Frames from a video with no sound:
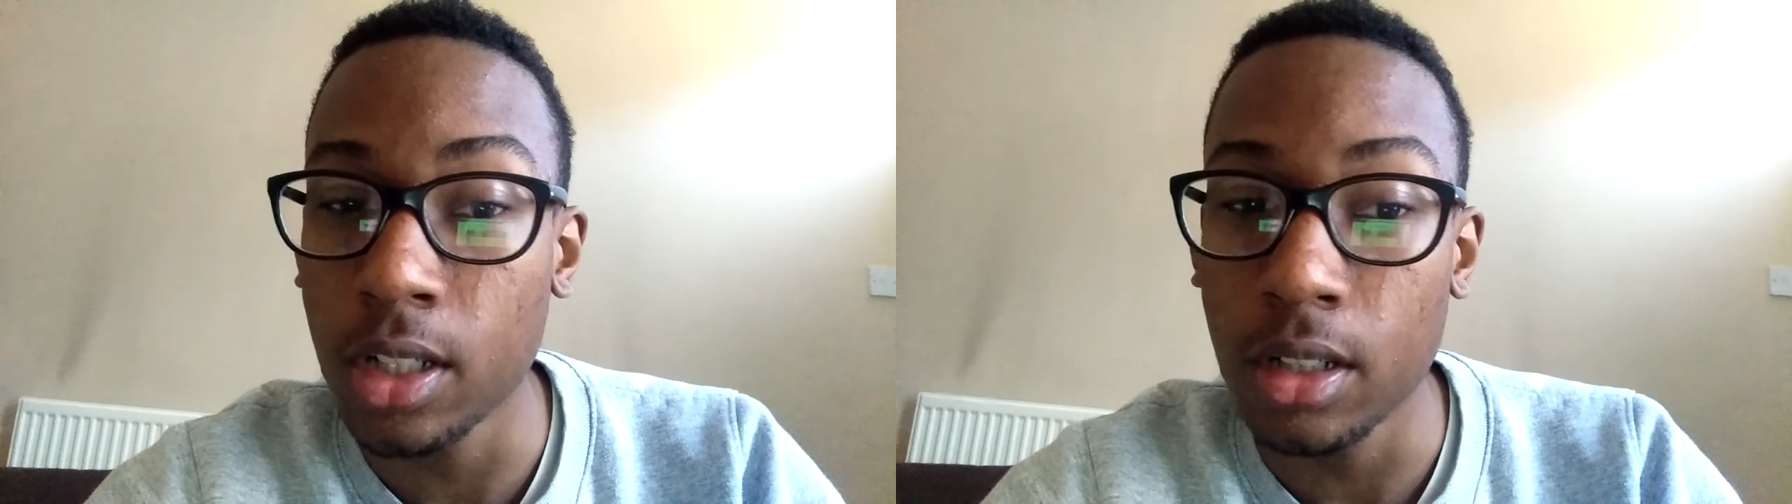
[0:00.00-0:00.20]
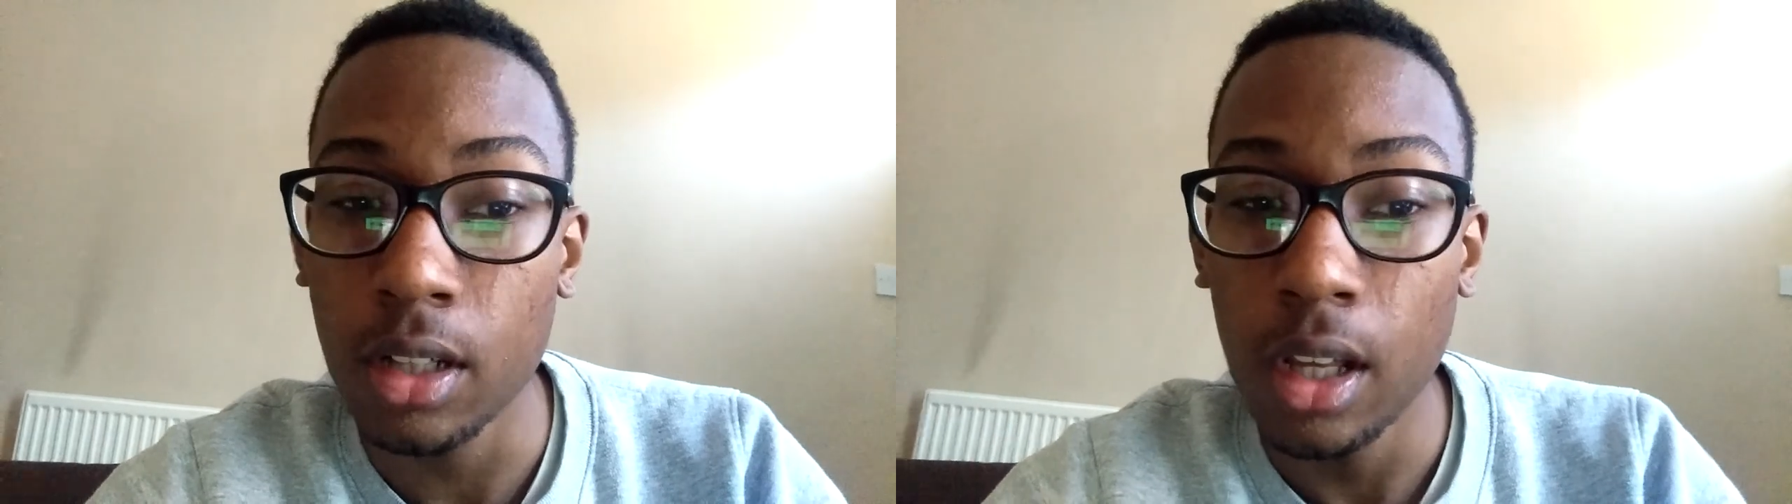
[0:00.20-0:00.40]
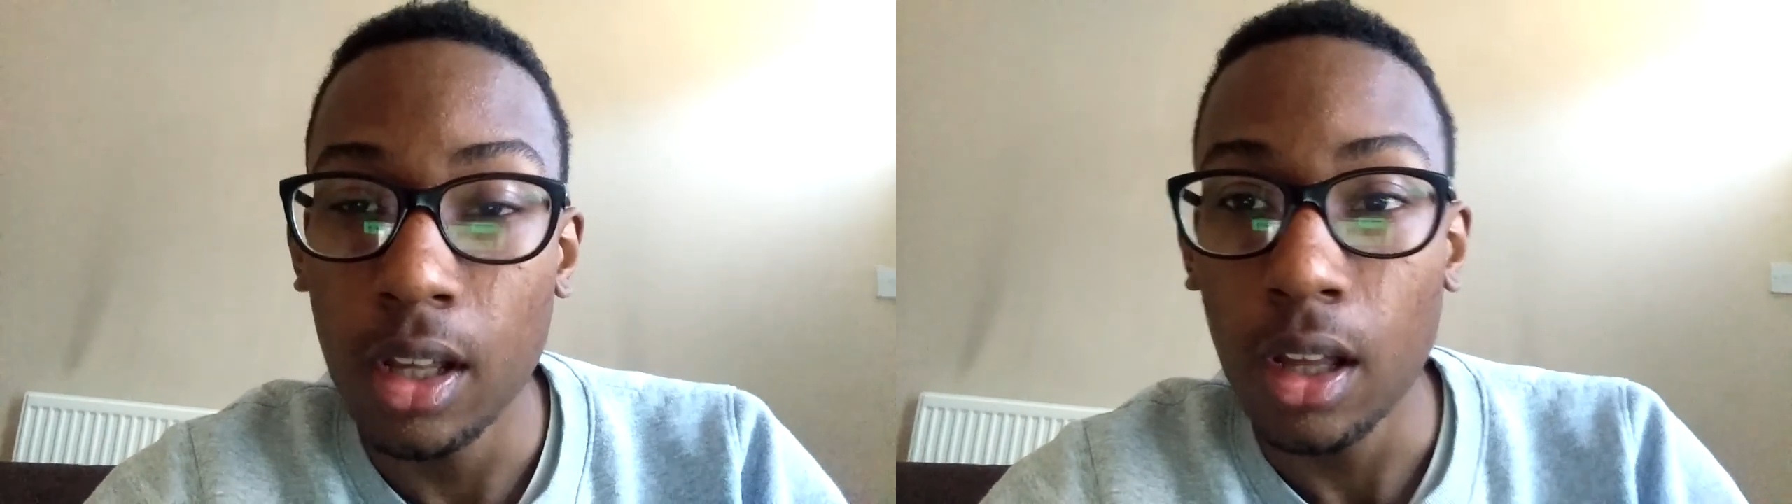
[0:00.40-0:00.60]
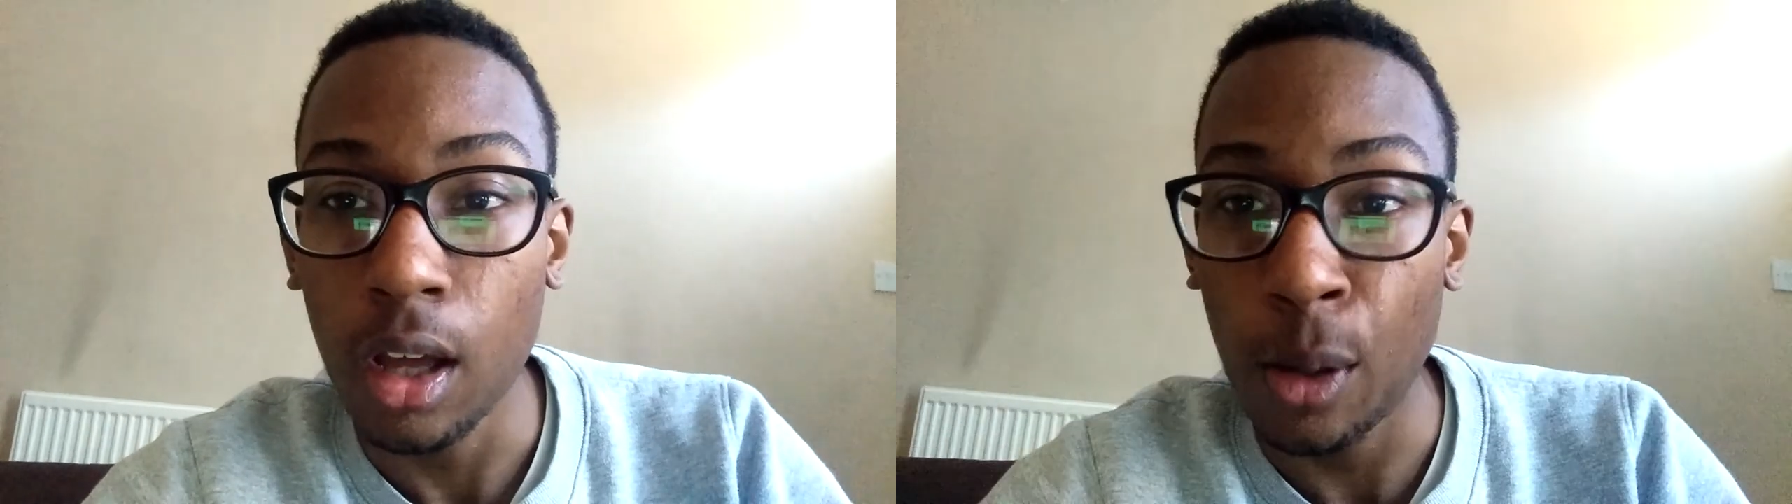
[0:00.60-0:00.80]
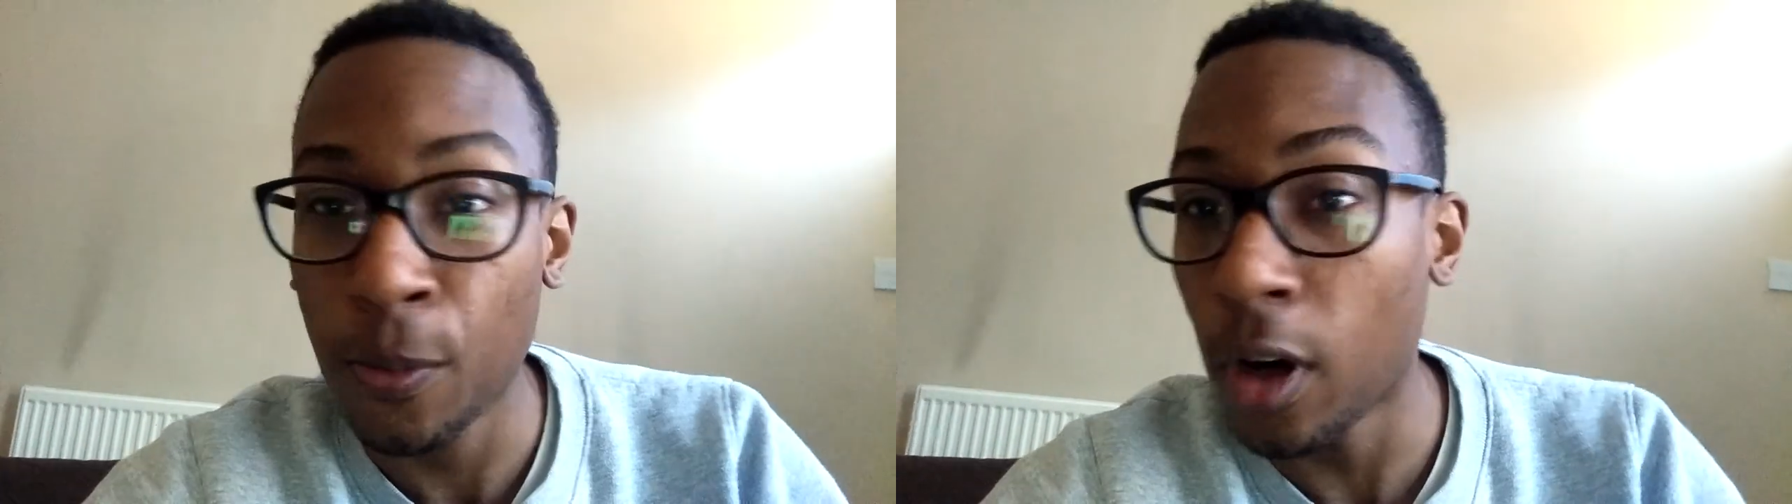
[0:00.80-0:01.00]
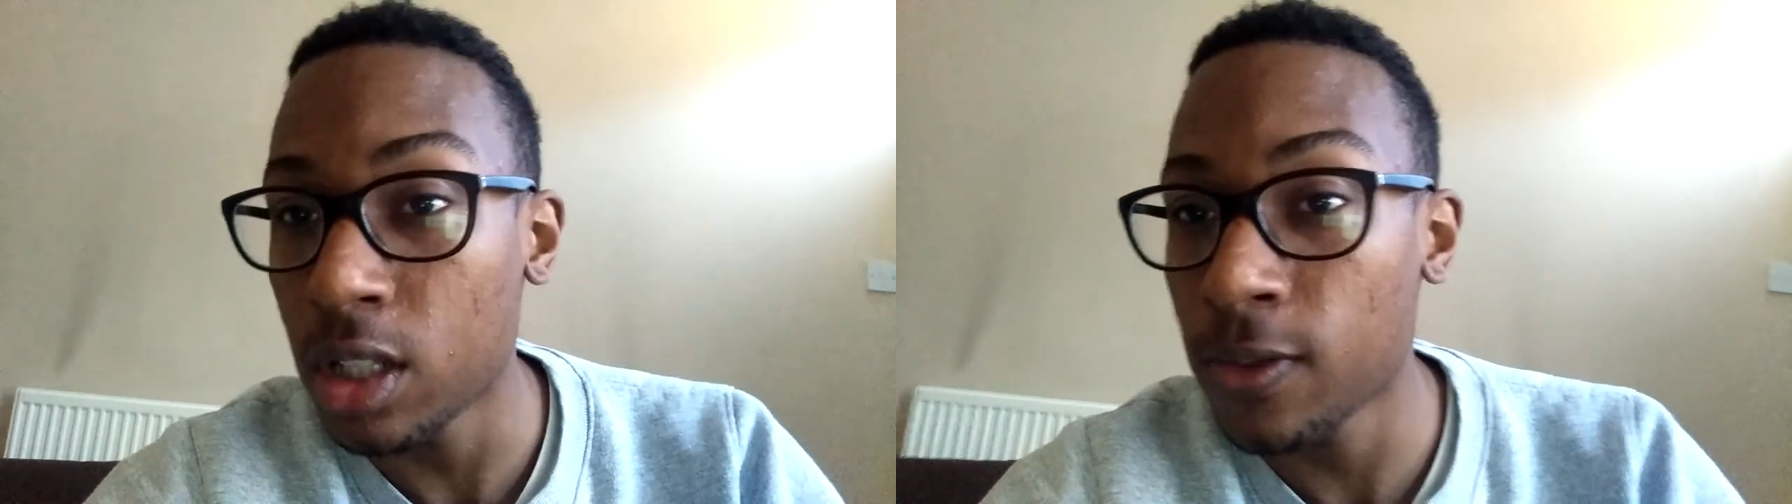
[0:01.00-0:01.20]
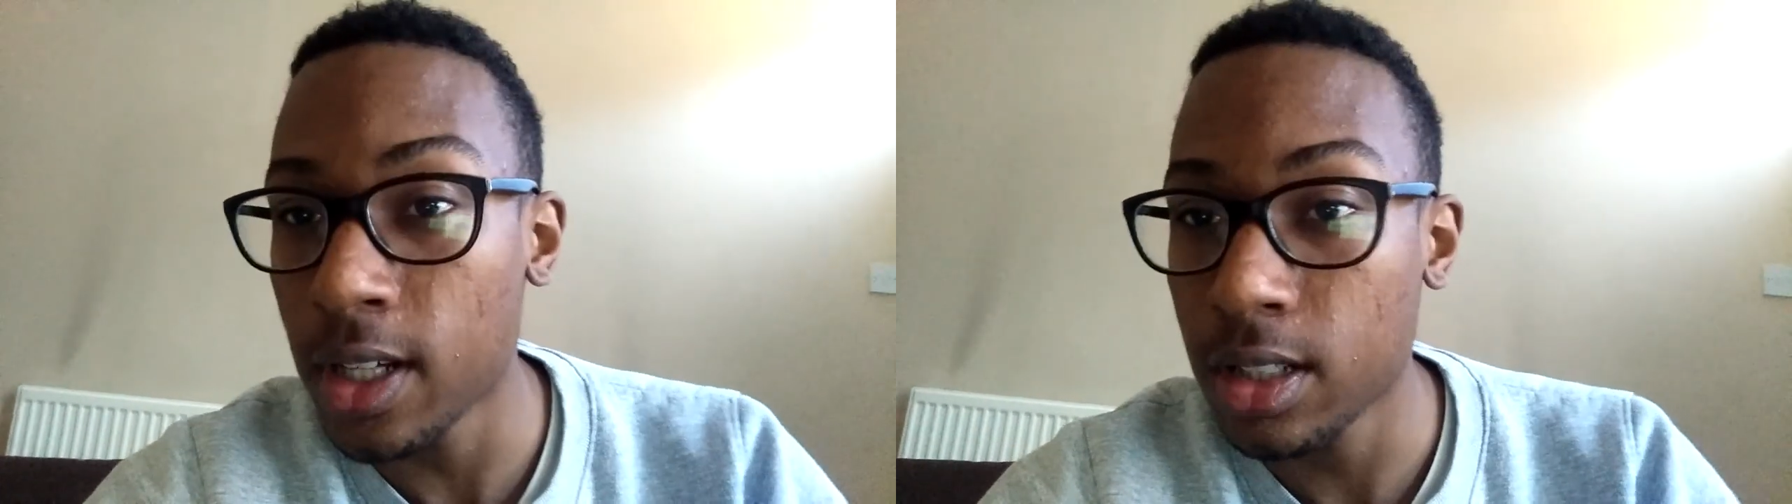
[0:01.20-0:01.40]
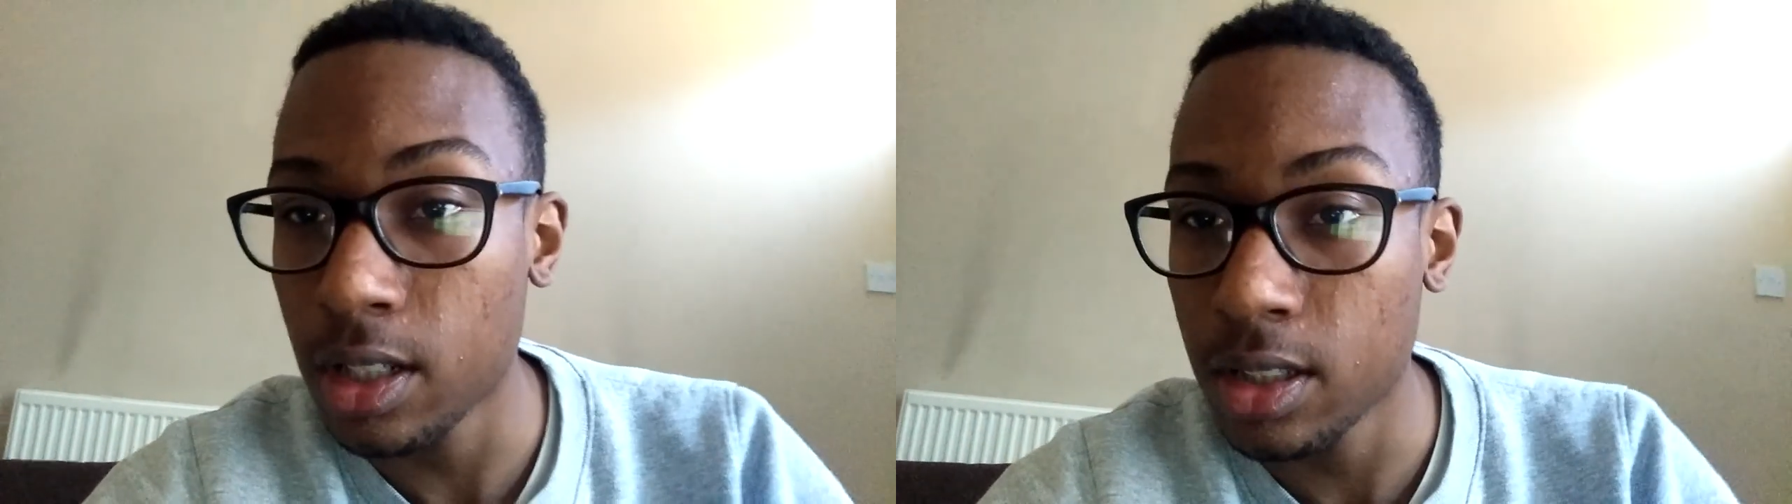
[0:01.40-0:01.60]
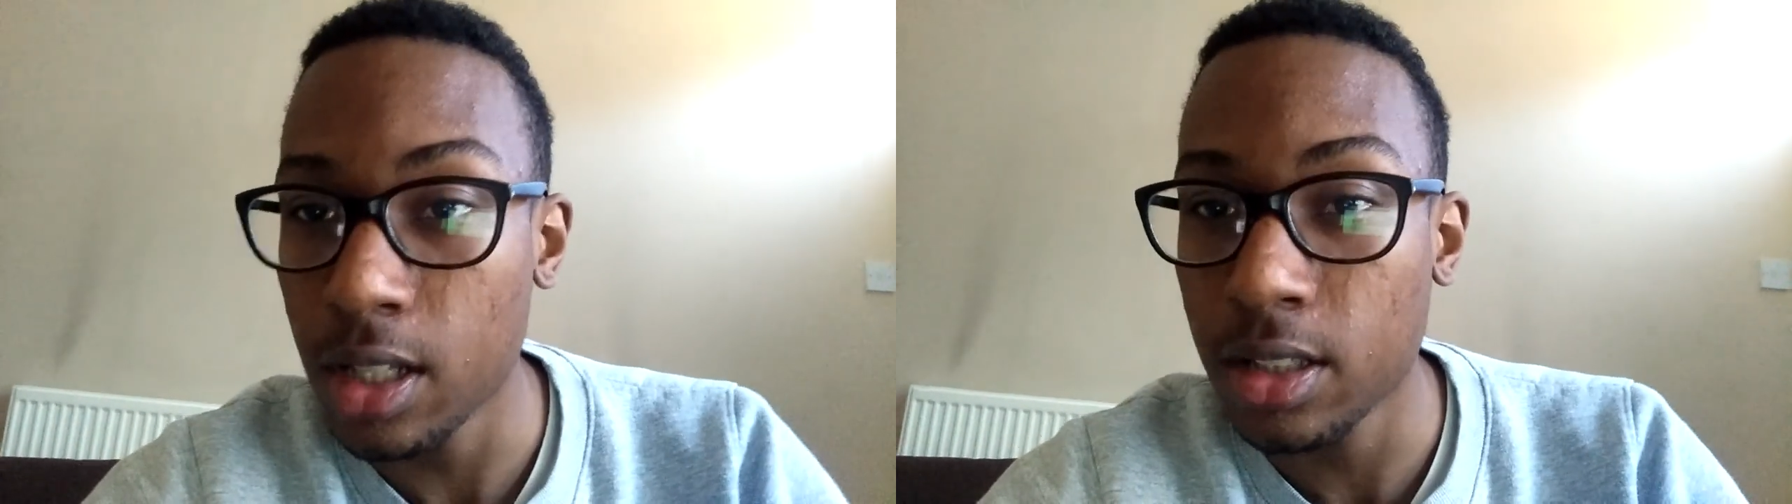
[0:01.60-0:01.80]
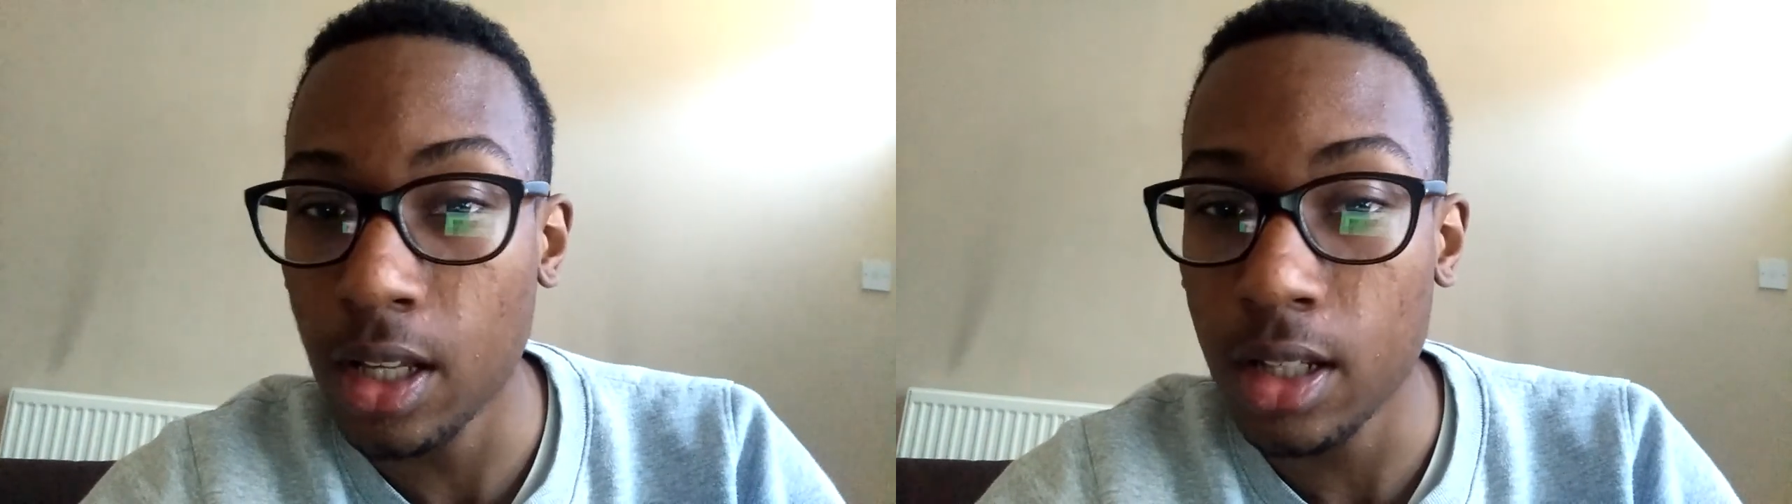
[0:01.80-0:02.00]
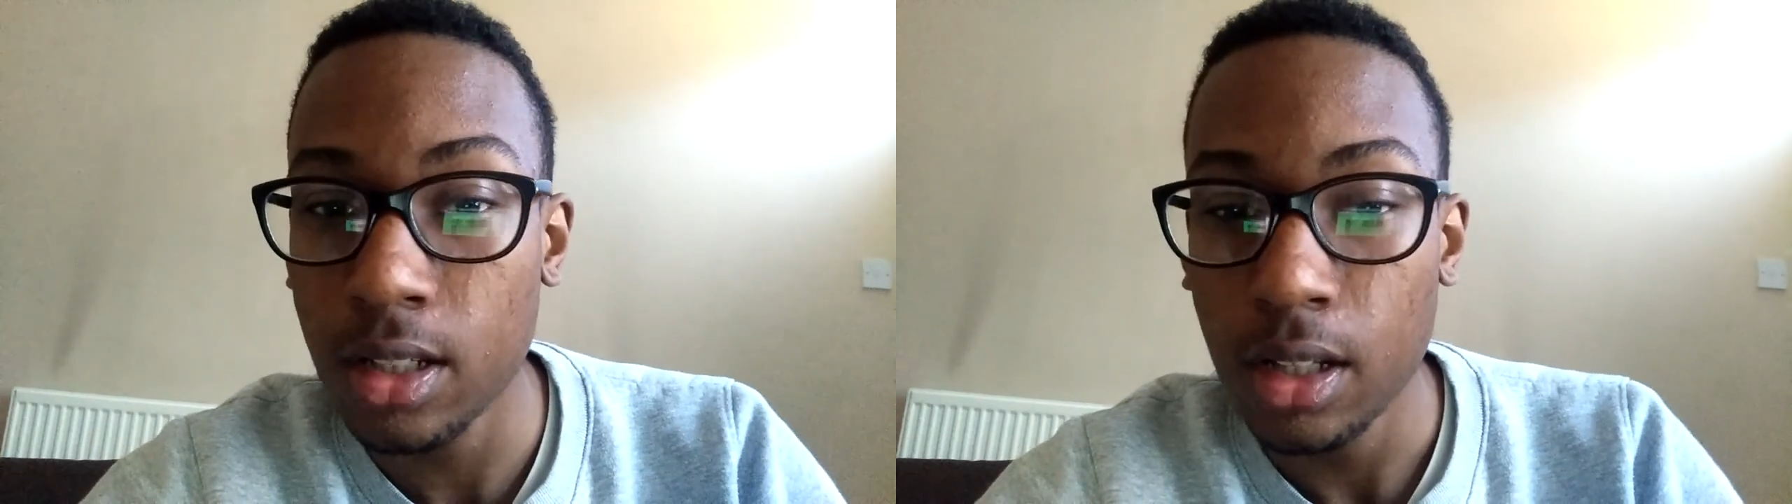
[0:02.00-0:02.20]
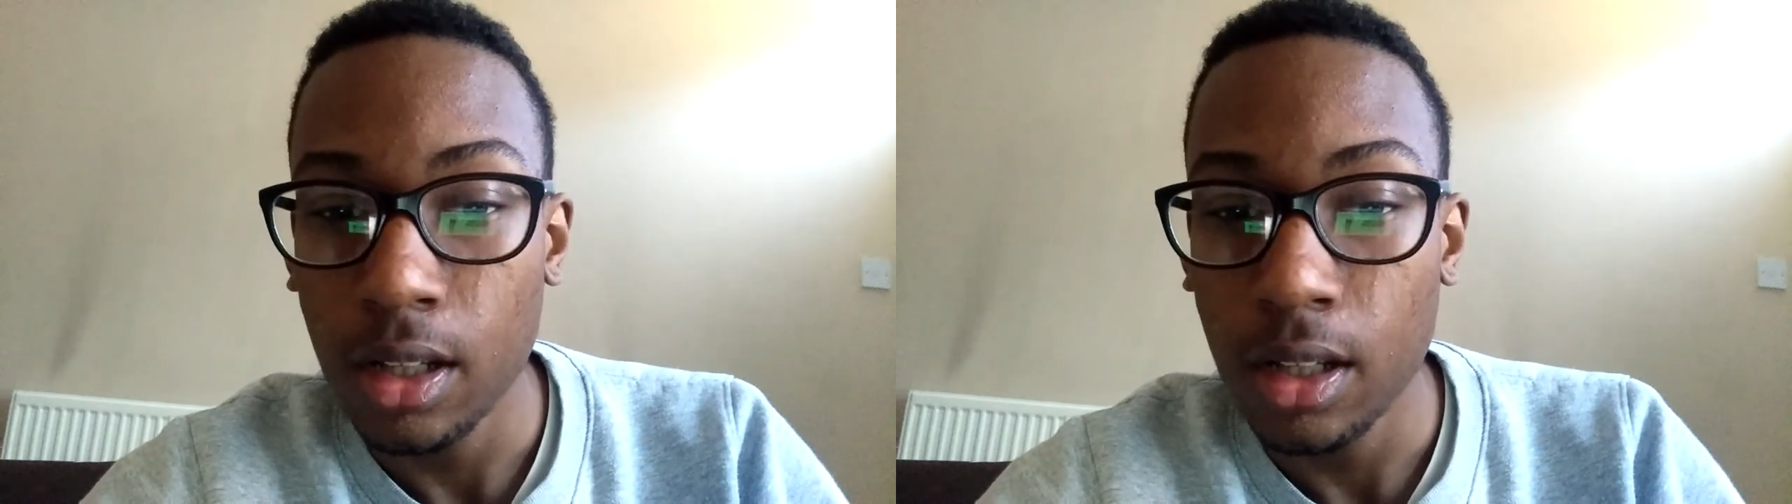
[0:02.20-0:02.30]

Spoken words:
and fast fashion, as they said.